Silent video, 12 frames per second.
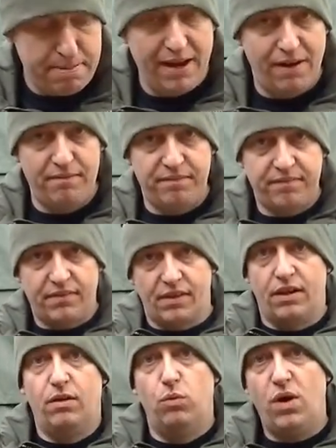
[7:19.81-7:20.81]
about
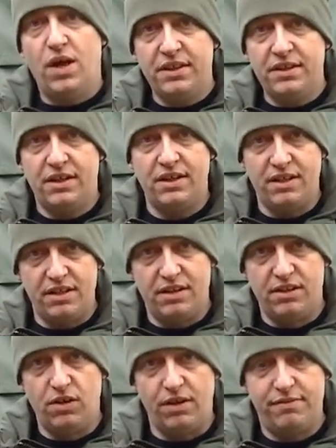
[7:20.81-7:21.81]
one
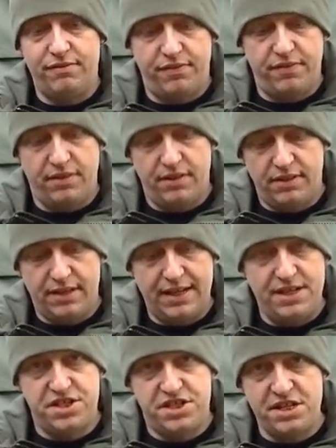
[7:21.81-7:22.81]
knife
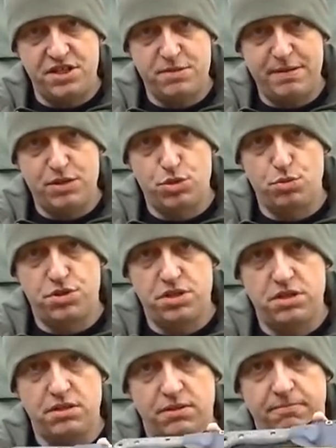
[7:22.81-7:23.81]
that is sentimental
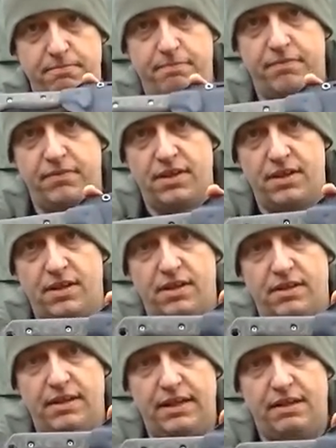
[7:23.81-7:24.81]
to you.
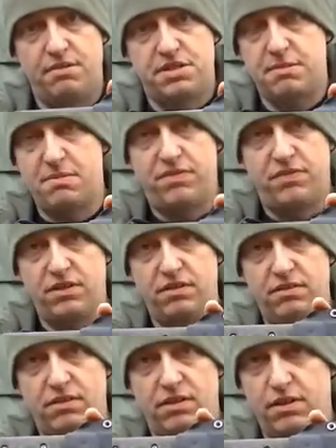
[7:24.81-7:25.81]
Now, some of
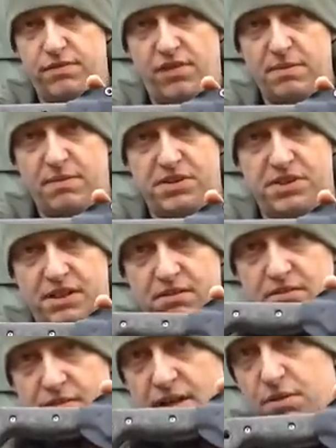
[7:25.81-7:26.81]
you who follow my
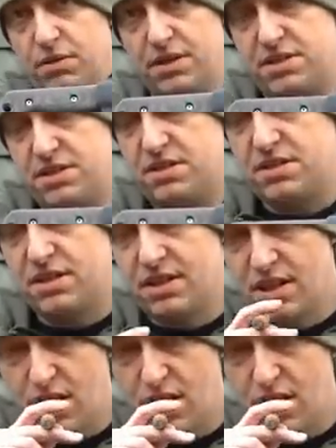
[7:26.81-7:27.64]
channel will know what this is.